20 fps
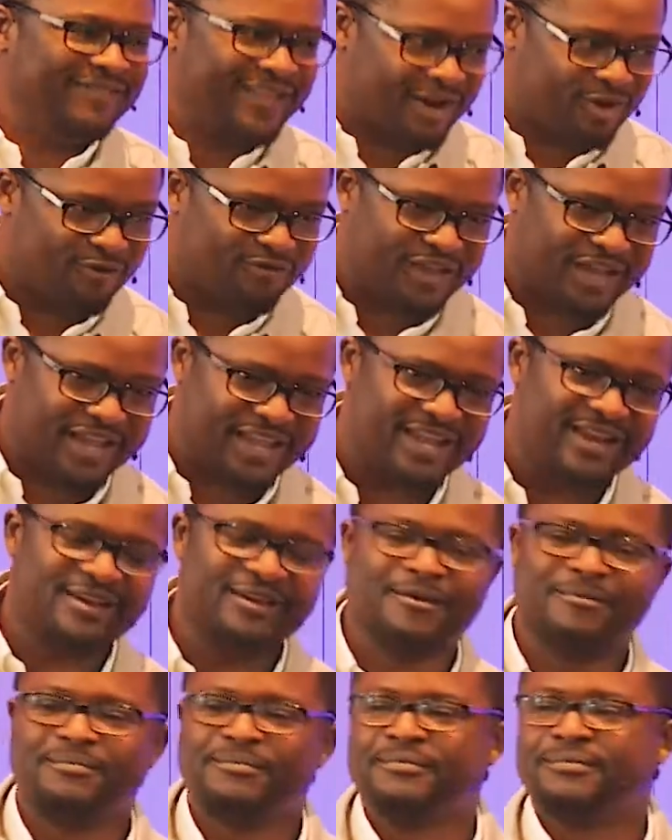than that of the
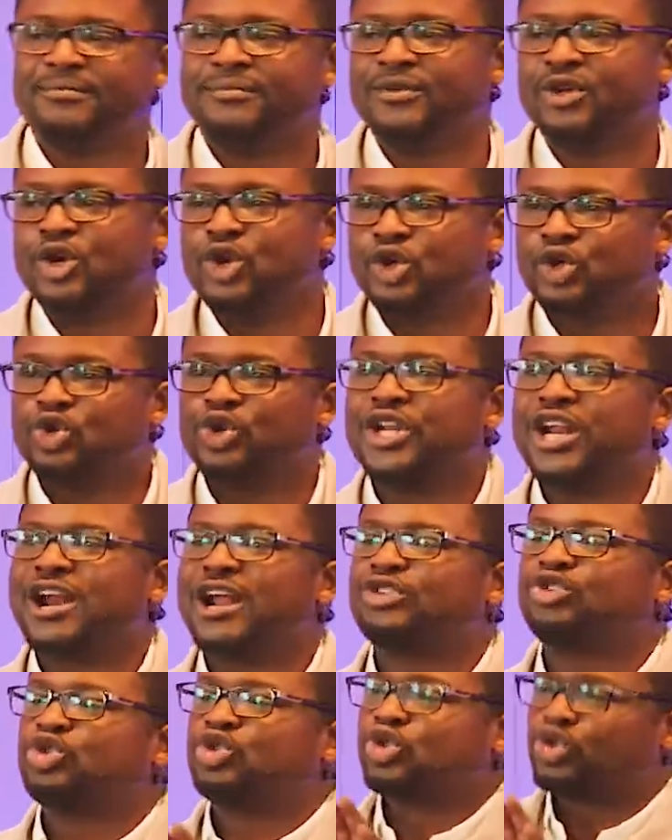kingdom. So
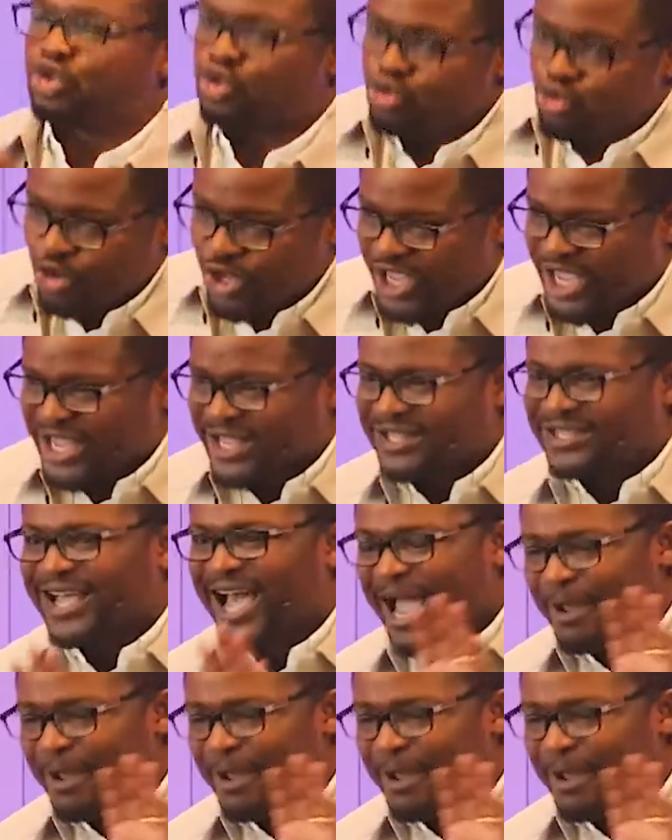there are two